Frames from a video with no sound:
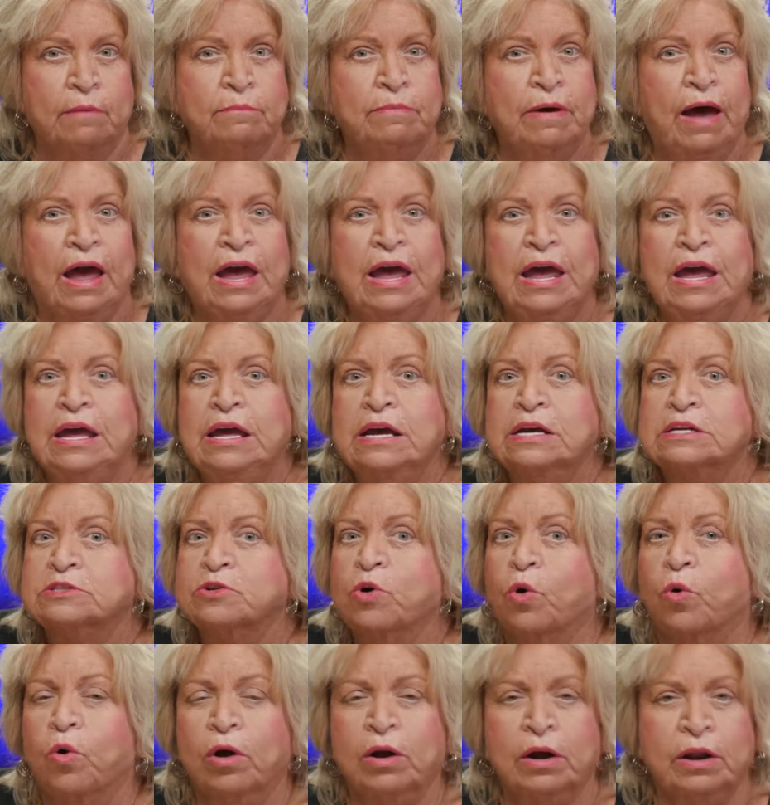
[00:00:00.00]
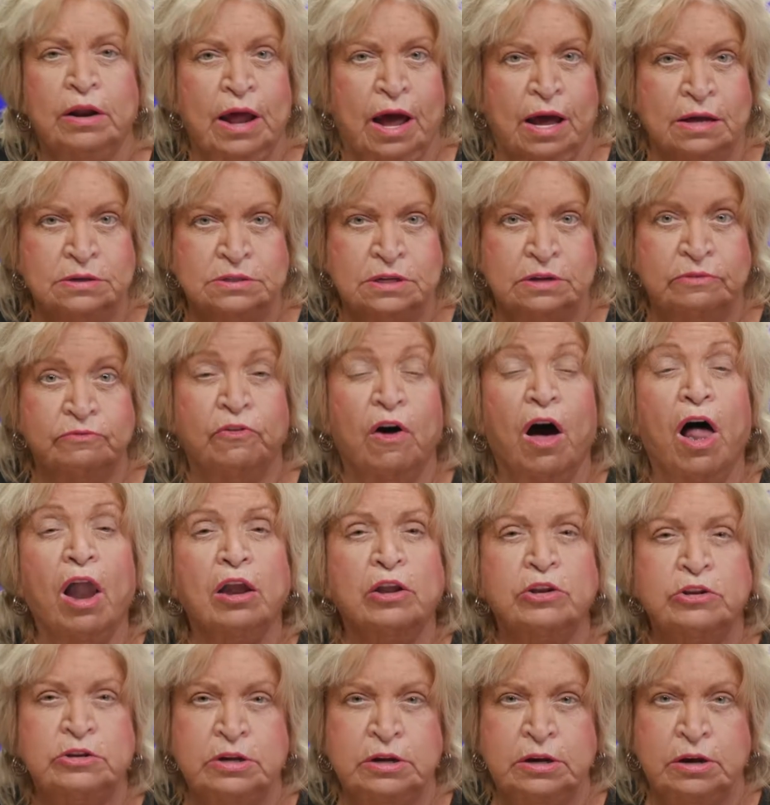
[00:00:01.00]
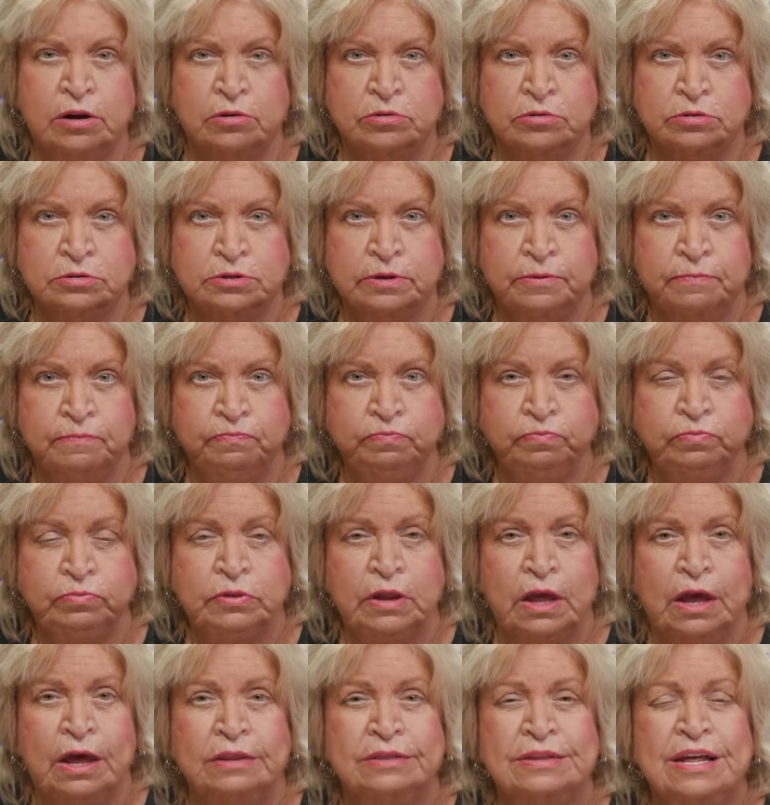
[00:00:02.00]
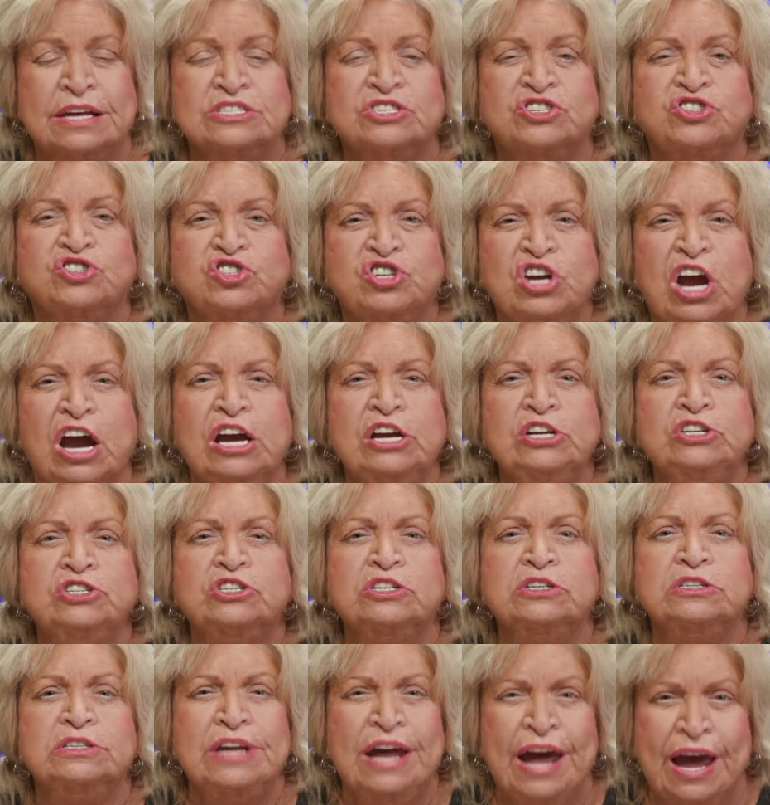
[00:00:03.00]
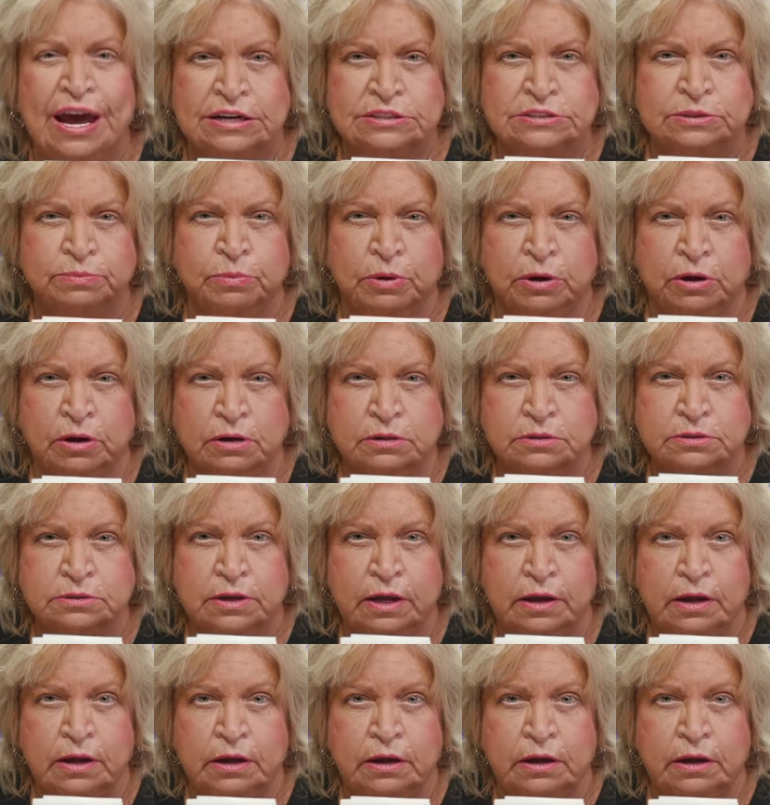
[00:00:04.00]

But he is organizing volunteers that's changing textbooks.